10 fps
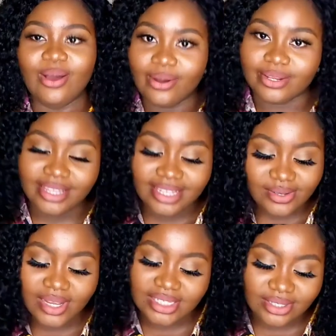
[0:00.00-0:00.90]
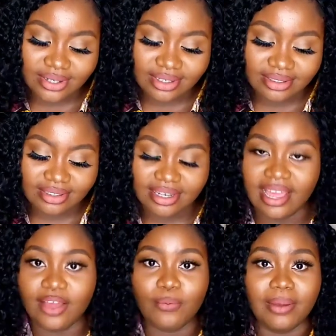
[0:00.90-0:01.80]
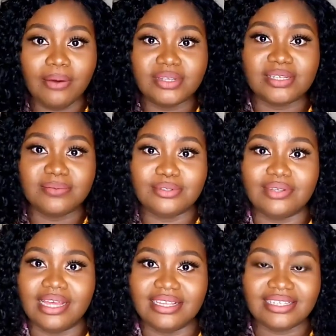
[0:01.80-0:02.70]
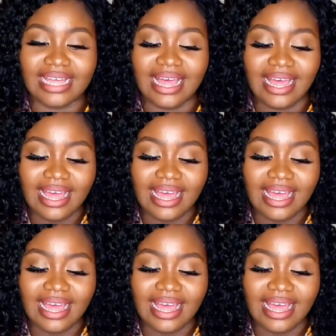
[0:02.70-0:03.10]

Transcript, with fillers: on this question. I hope I was able to answer